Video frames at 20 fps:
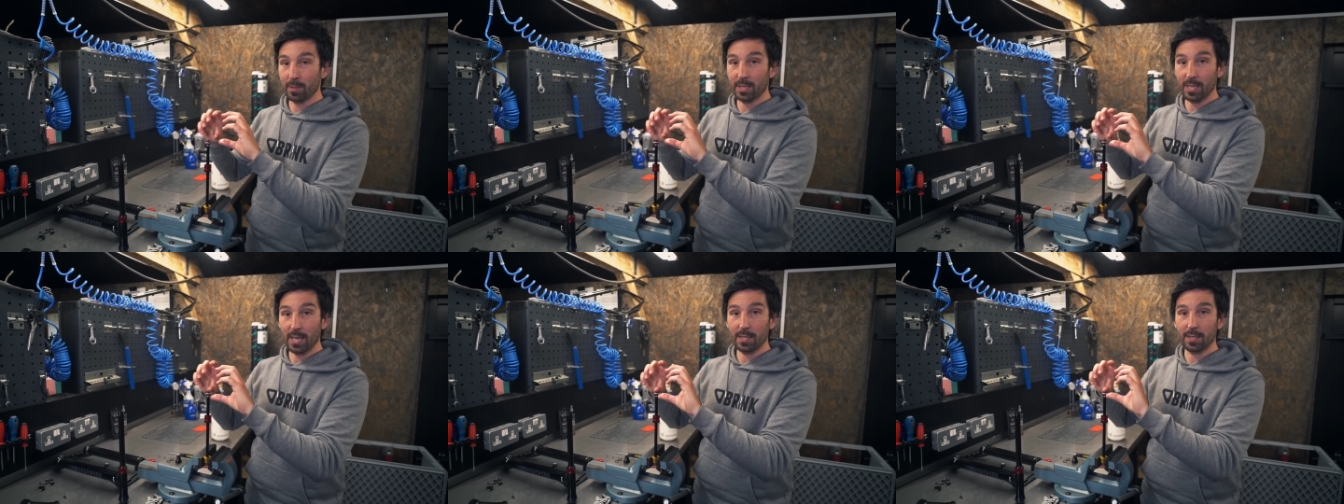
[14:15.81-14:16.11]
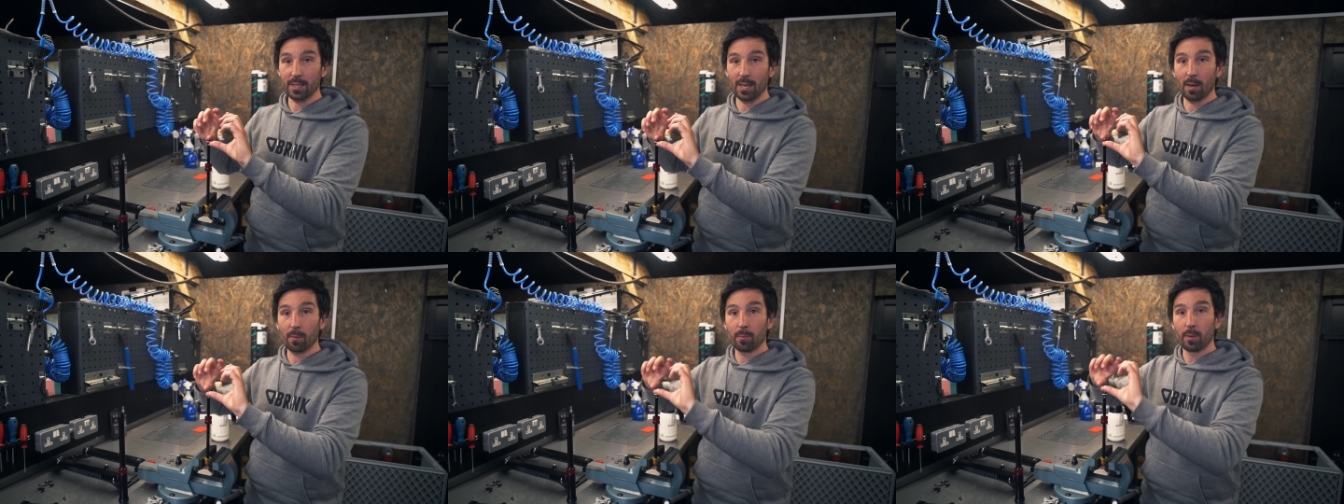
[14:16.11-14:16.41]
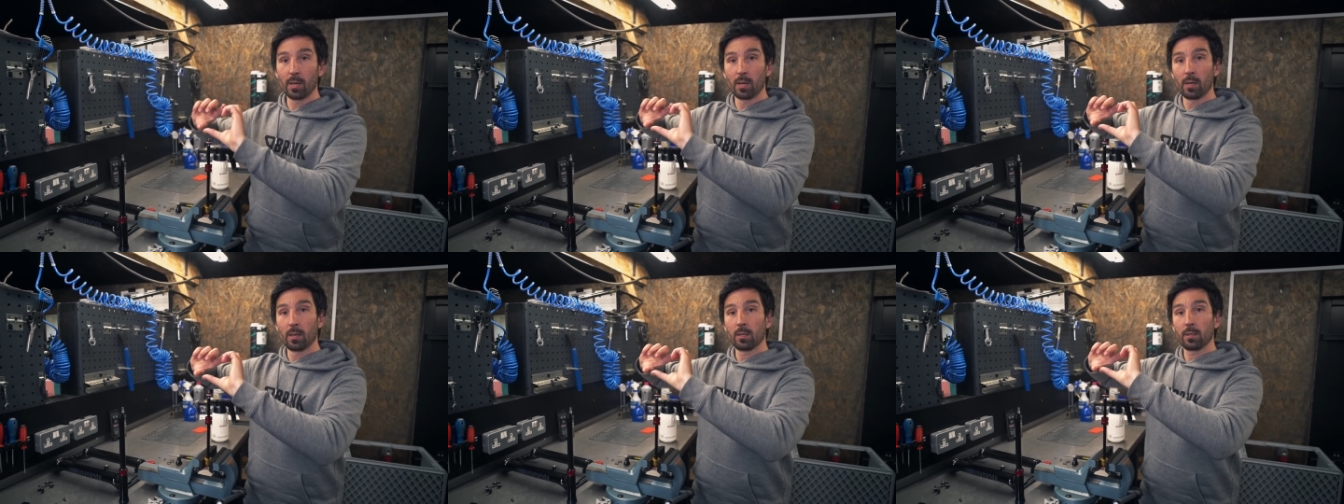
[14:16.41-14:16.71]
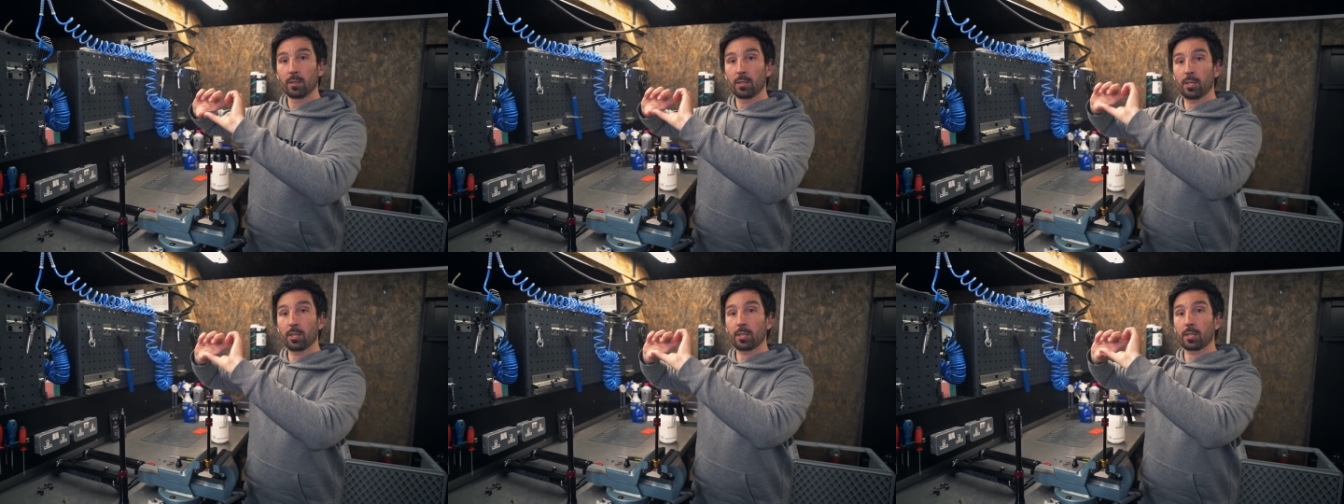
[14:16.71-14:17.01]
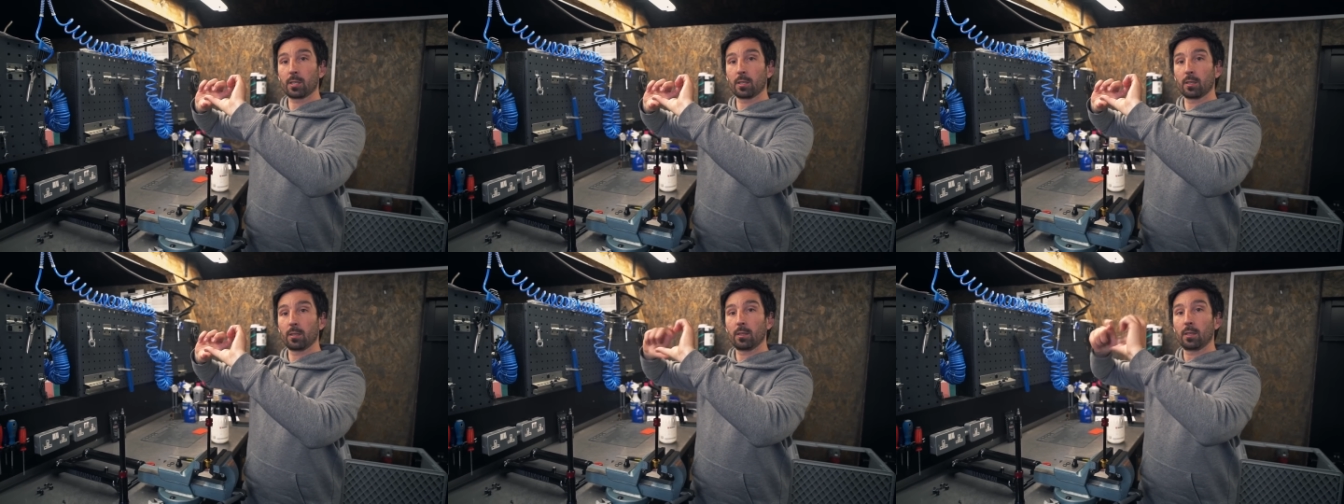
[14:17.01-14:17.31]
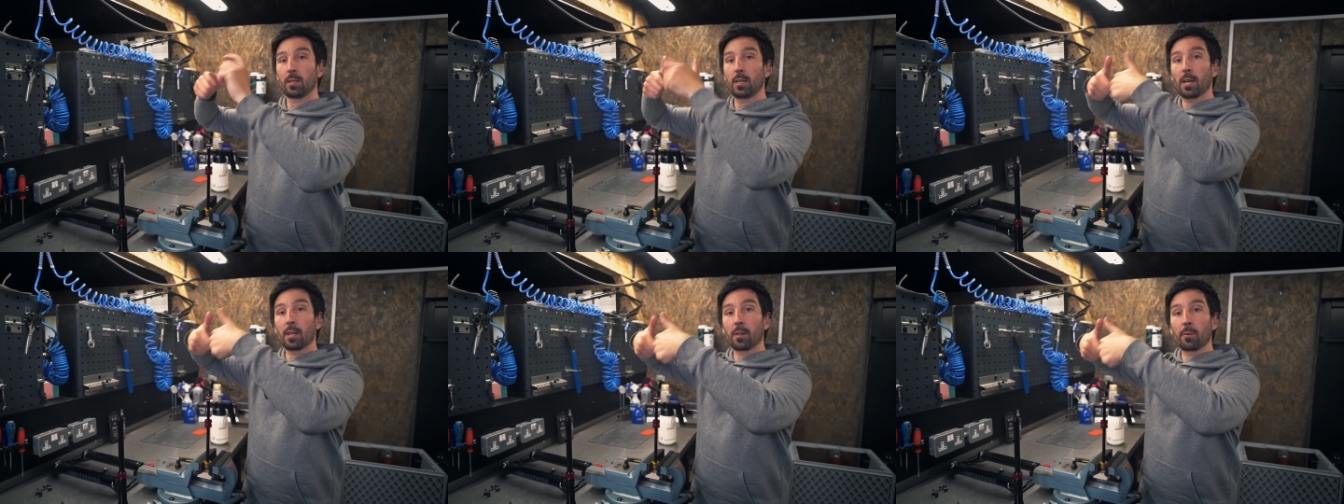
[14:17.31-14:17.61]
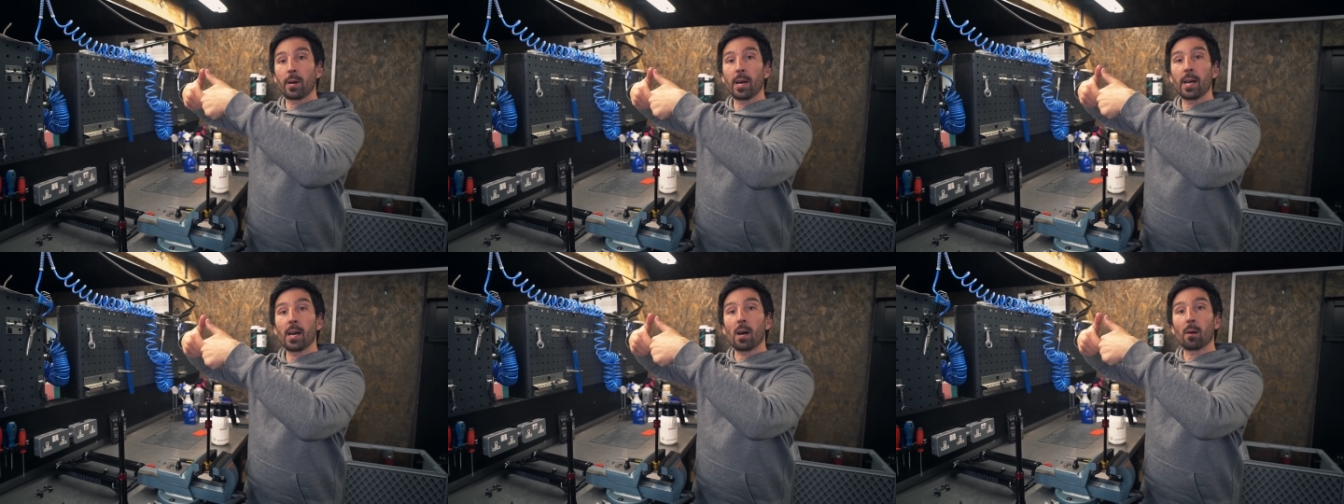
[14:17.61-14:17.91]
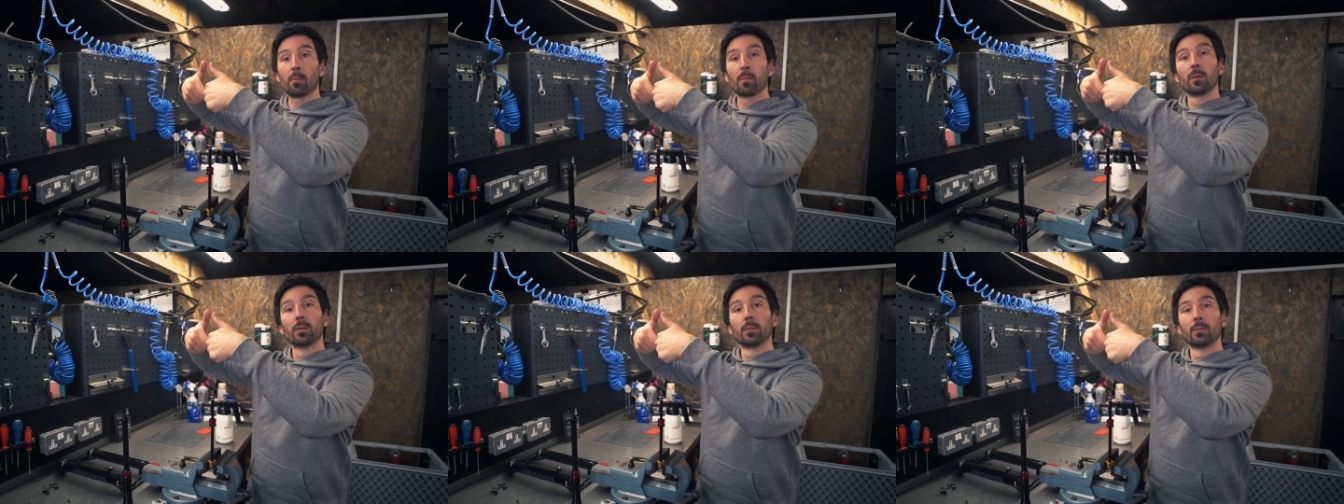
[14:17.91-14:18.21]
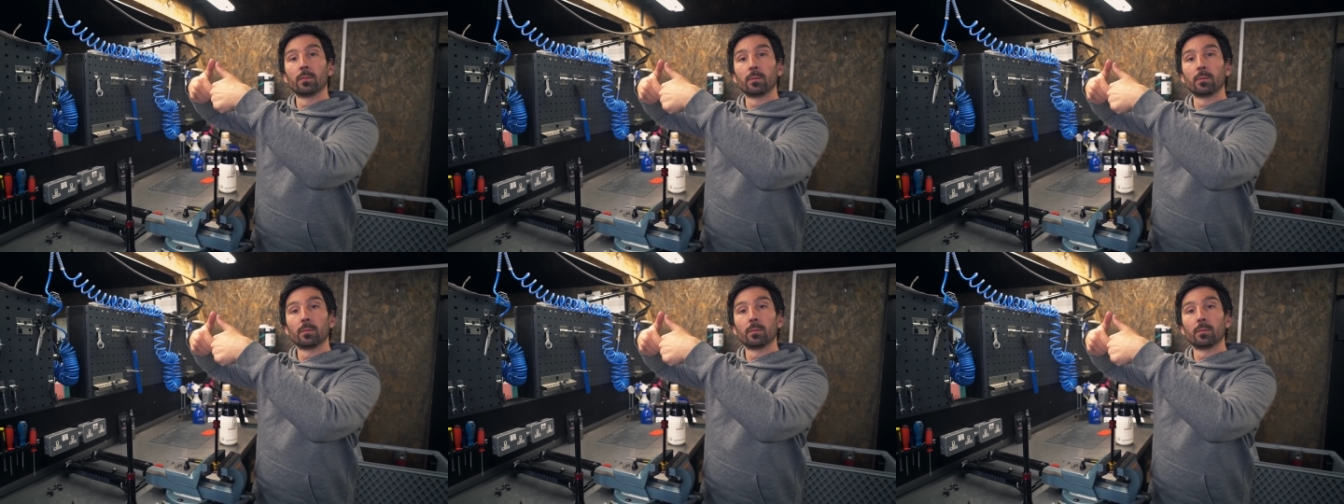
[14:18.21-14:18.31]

setup, just the other way up.